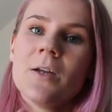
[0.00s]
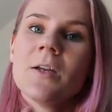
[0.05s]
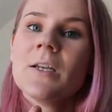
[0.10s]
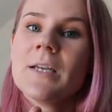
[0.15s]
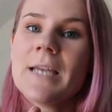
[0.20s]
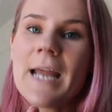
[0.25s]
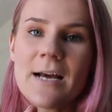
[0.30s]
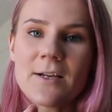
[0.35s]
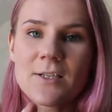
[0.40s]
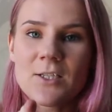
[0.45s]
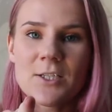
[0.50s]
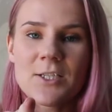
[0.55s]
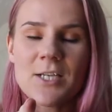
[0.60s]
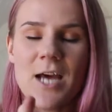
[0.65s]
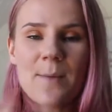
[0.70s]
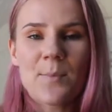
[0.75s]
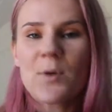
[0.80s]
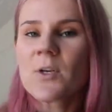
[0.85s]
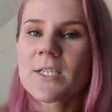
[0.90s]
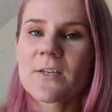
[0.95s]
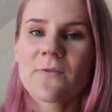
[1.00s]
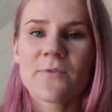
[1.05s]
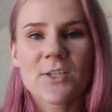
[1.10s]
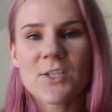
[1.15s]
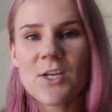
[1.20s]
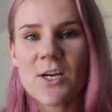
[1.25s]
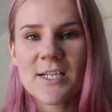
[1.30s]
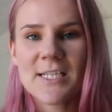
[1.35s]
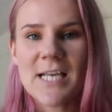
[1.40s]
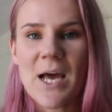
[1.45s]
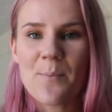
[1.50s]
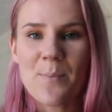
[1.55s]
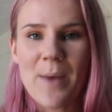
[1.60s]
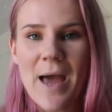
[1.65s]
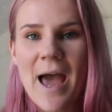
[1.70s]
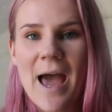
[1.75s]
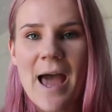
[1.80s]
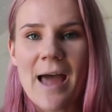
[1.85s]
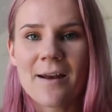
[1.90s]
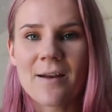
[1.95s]
now's your time, because if it turns out
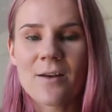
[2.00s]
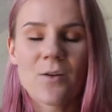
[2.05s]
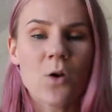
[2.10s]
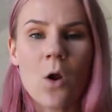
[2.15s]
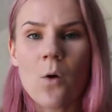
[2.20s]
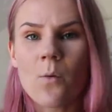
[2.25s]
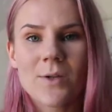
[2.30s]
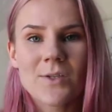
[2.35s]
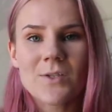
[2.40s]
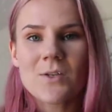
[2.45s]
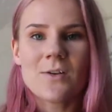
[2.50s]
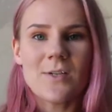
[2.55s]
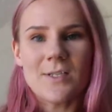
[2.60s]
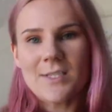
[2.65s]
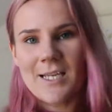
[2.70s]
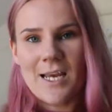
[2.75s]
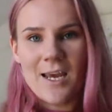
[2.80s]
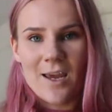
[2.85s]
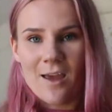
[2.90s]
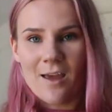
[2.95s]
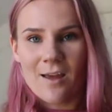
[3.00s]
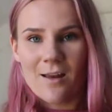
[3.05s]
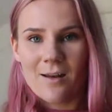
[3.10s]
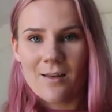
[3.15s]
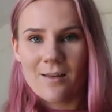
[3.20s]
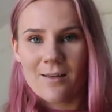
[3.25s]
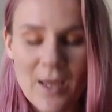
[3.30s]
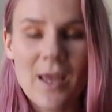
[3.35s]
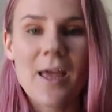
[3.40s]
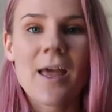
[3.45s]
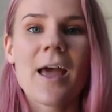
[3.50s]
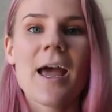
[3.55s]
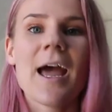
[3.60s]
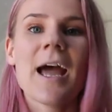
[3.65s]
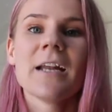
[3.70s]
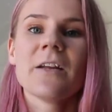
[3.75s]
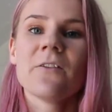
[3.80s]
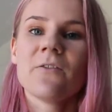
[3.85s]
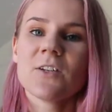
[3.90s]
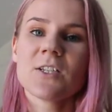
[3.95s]
bad, no one's going to see it.
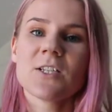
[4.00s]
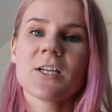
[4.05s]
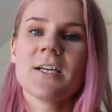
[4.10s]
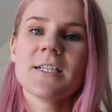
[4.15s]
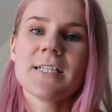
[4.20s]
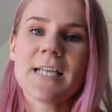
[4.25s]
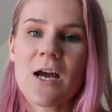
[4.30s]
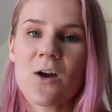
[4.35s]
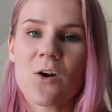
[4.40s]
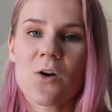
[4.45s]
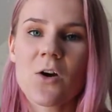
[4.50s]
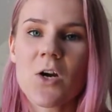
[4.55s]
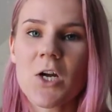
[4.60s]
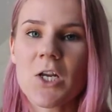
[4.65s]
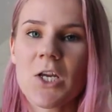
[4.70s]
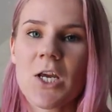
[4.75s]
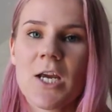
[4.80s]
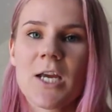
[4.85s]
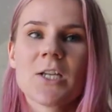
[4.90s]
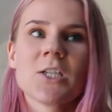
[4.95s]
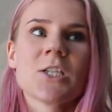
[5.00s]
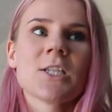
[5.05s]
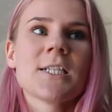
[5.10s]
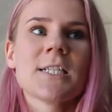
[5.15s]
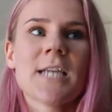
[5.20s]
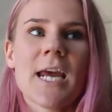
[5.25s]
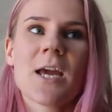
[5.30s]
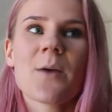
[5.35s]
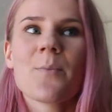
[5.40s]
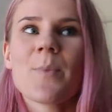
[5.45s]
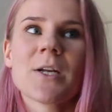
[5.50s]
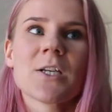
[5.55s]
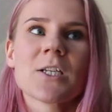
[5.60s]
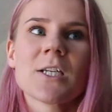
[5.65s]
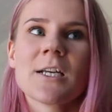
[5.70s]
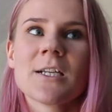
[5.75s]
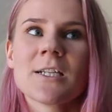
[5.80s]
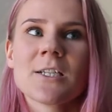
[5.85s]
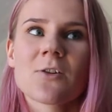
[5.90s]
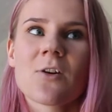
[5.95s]
And if it turns out good, you can just take a bunch
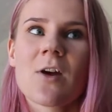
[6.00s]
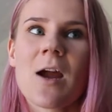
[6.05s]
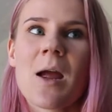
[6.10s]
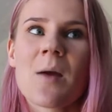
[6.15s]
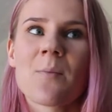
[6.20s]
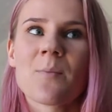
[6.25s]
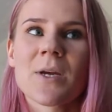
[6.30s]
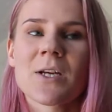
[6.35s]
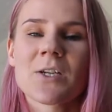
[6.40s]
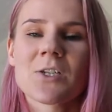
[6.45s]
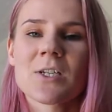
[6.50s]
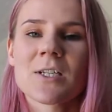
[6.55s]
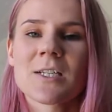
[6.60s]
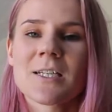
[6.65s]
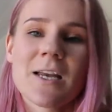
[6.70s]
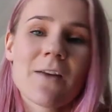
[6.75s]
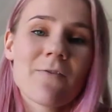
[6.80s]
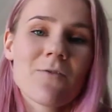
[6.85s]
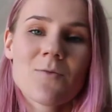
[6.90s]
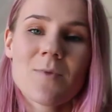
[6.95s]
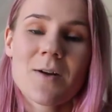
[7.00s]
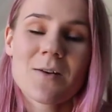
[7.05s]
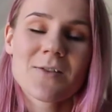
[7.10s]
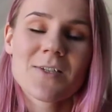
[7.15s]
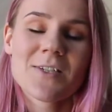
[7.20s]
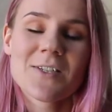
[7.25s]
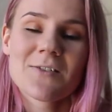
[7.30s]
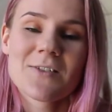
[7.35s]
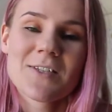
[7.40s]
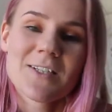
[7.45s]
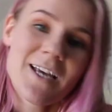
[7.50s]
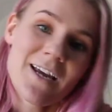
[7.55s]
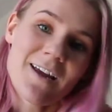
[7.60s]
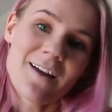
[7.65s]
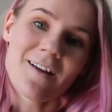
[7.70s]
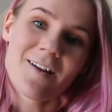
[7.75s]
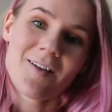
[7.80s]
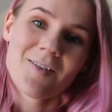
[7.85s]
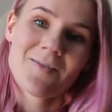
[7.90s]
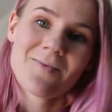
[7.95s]
of Instagram pictures and everyone will still see
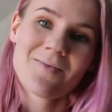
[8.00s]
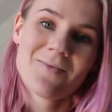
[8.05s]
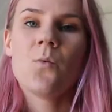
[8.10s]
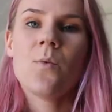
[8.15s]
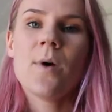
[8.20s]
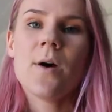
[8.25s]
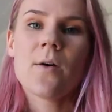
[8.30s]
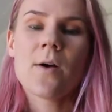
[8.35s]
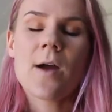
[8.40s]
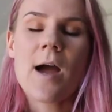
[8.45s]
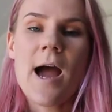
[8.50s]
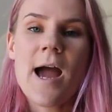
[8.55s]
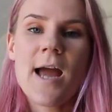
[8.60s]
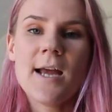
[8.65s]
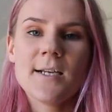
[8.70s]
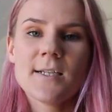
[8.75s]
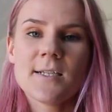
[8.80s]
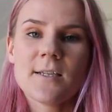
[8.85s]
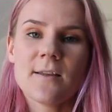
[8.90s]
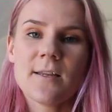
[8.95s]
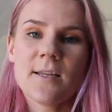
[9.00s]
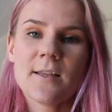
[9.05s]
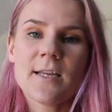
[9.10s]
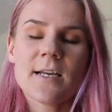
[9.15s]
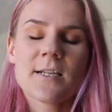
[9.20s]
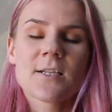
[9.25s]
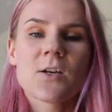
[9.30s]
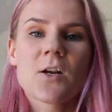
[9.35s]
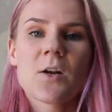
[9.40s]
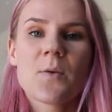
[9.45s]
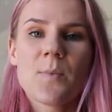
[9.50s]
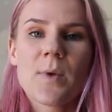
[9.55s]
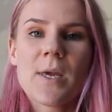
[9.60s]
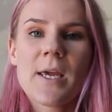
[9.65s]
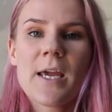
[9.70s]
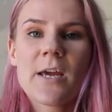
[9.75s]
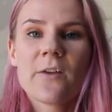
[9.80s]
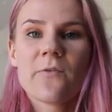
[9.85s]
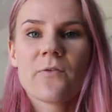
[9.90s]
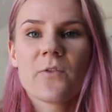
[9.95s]
it. Well guys, I think that's going to
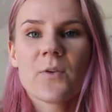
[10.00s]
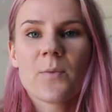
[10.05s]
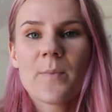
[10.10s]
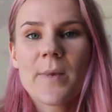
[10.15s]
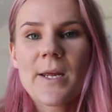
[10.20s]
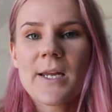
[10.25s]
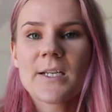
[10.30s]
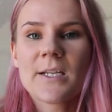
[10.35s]
be it from me